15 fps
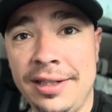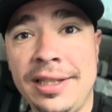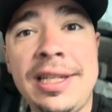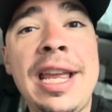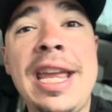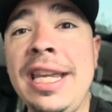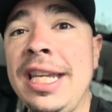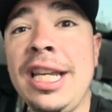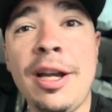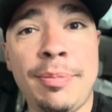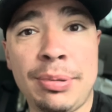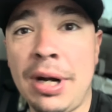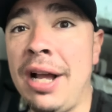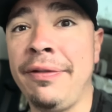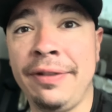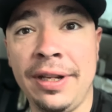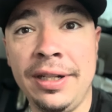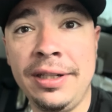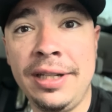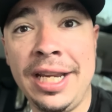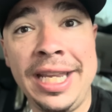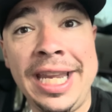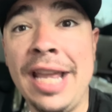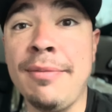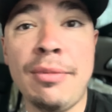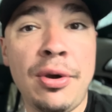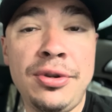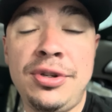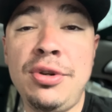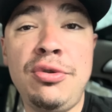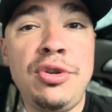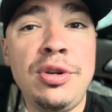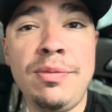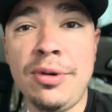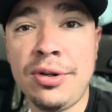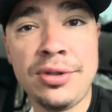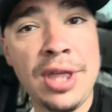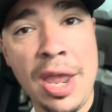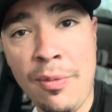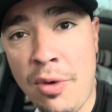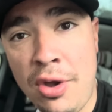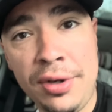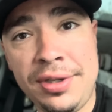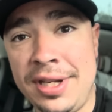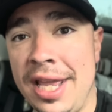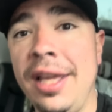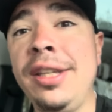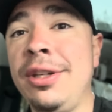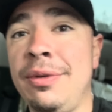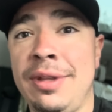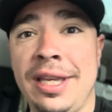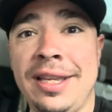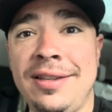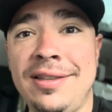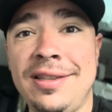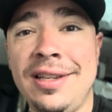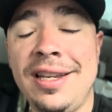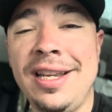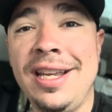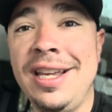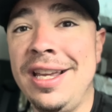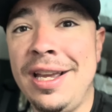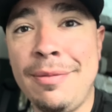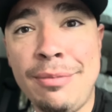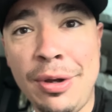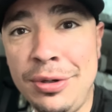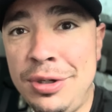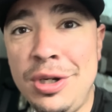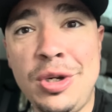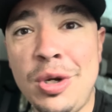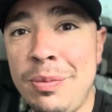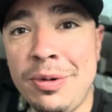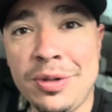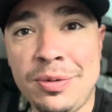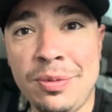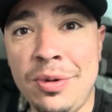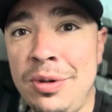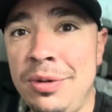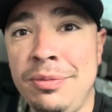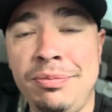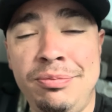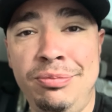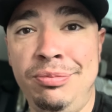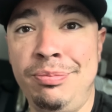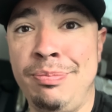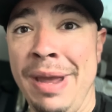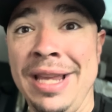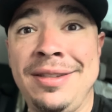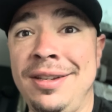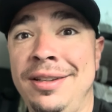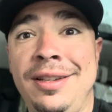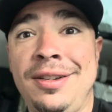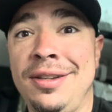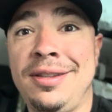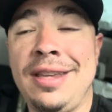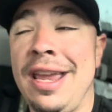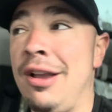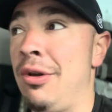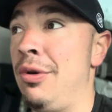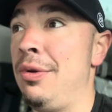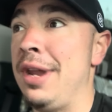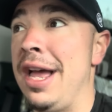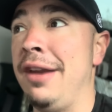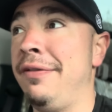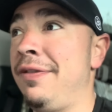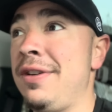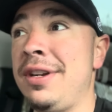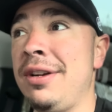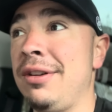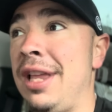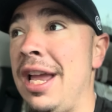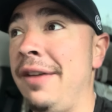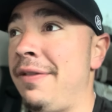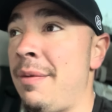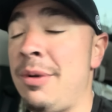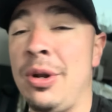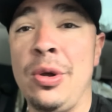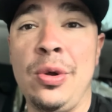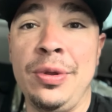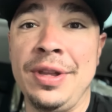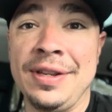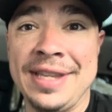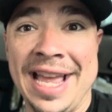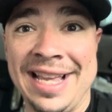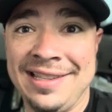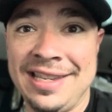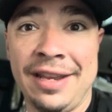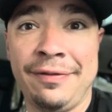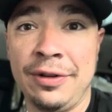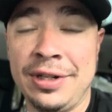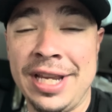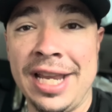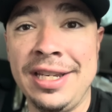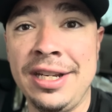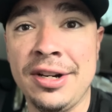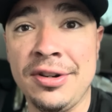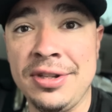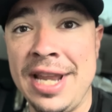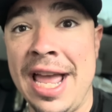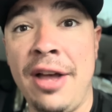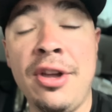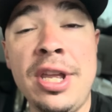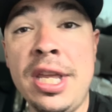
taking a profit. And again, most YouTubers, they won't tell you this. Most YouTubers will basically just say, hold on for dear life. I'm going to hold this asset for 10 years. Now,